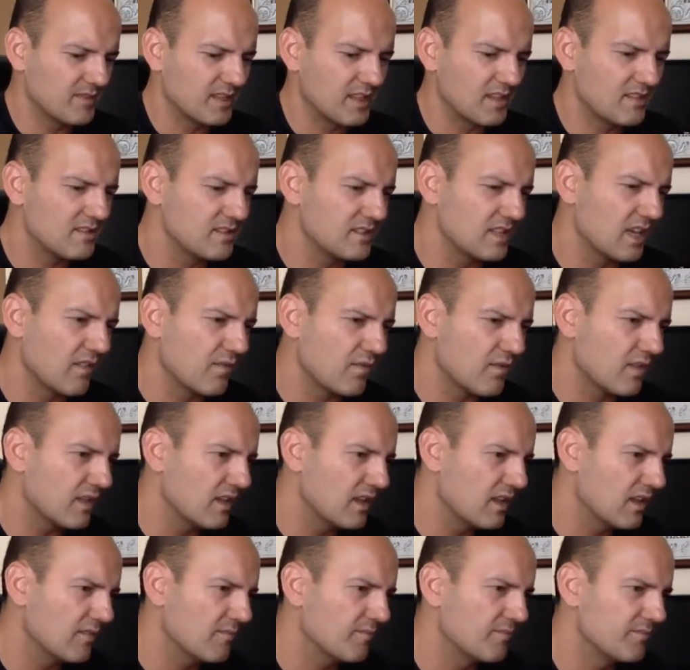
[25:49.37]

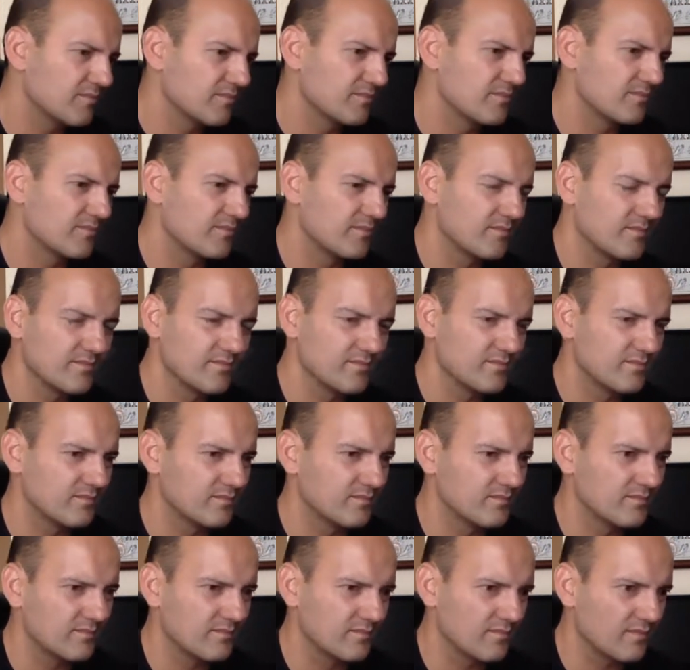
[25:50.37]
something
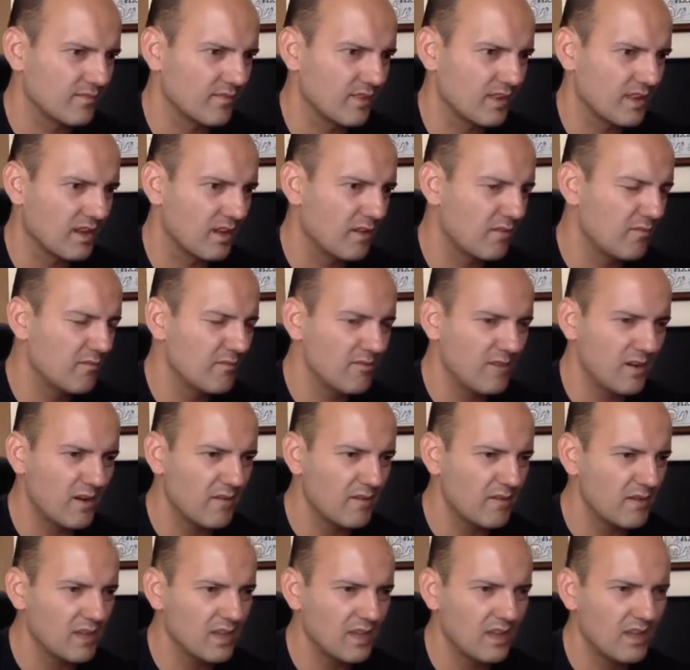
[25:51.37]

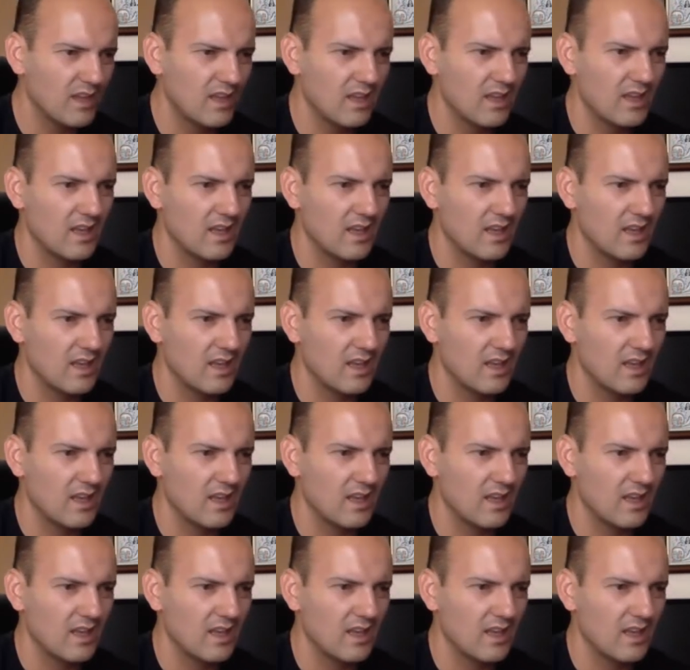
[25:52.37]
very